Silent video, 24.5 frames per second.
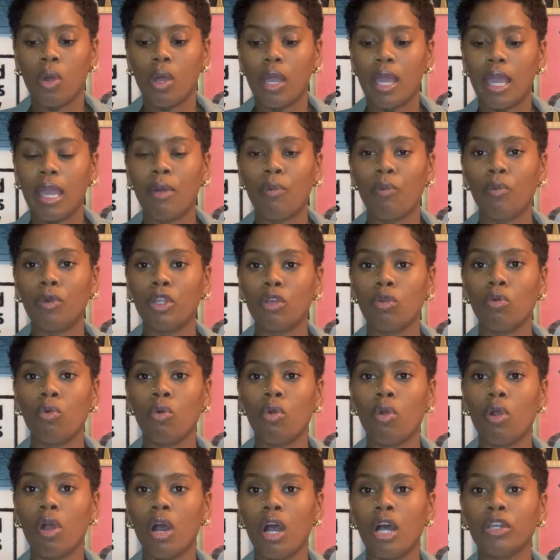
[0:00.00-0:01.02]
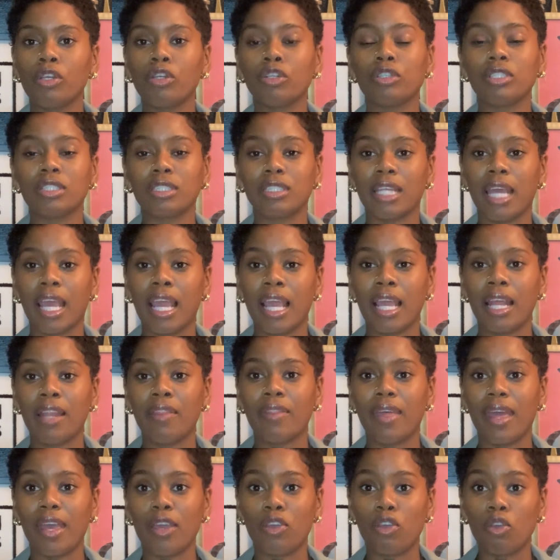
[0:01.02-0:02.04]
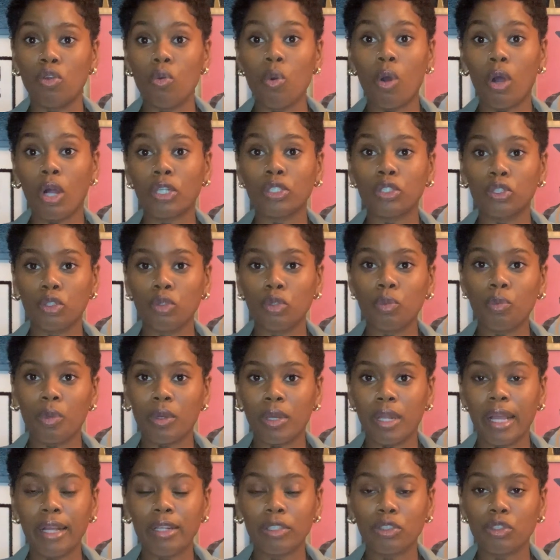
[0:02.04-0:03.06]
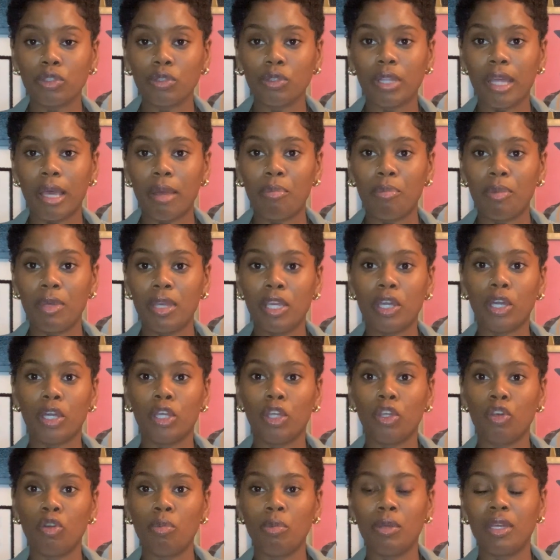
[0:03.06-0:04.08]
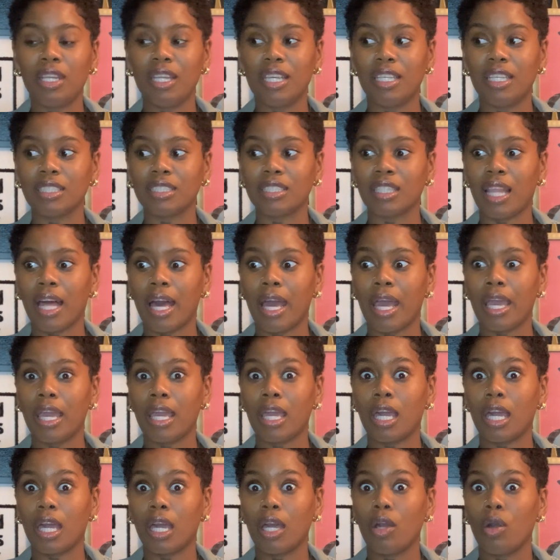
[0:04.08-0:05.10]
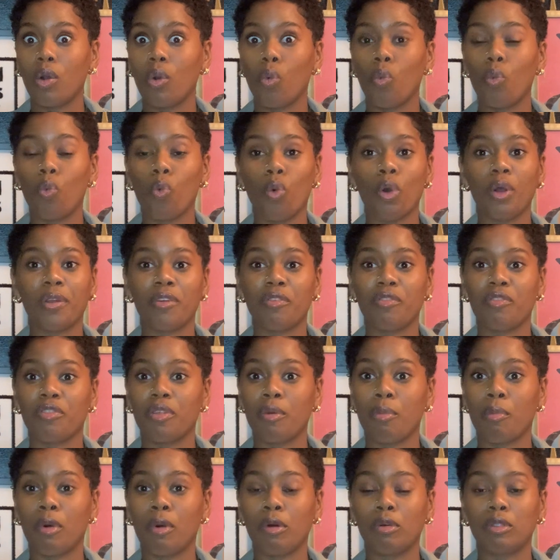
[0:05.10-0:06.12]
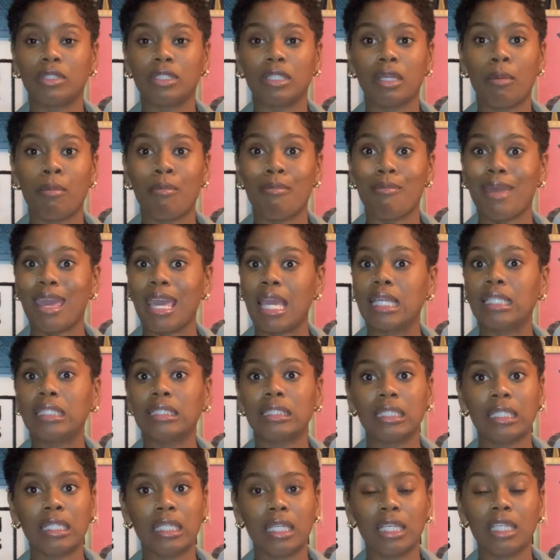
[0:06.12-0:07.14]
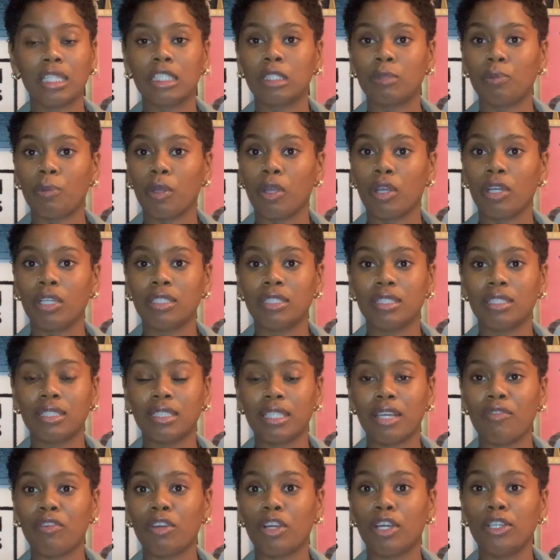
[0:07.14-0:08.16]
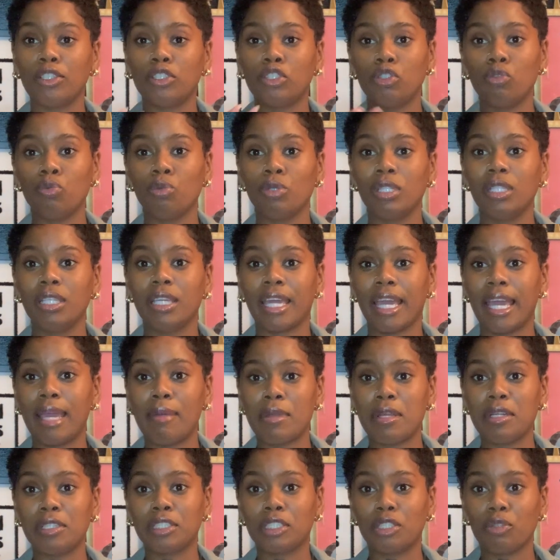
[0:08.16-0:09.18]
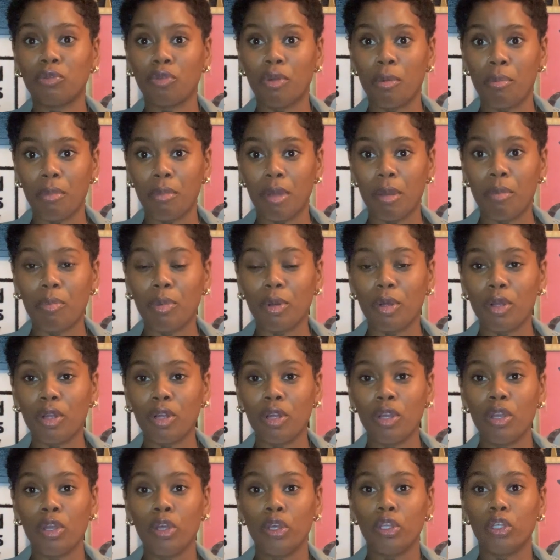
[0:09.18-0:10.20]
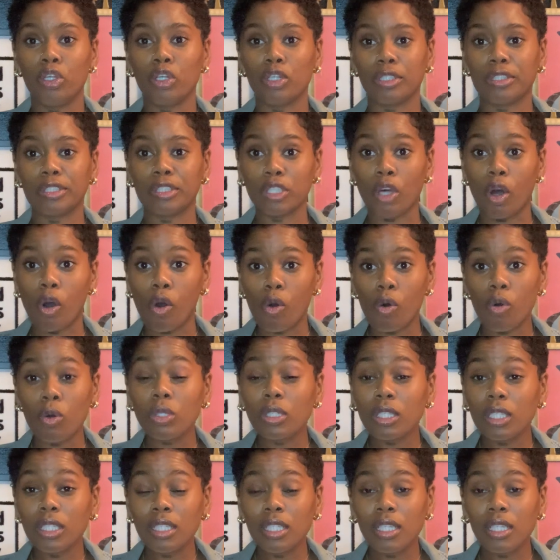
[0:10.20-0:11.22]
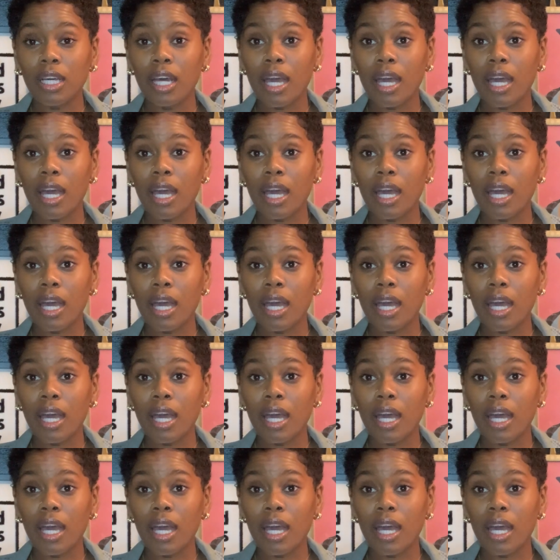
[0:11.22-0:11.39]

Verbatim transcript: and when you understand that you are supernatural, that being a human is like one of the most amazing experiences ever because you really came here to remember your soul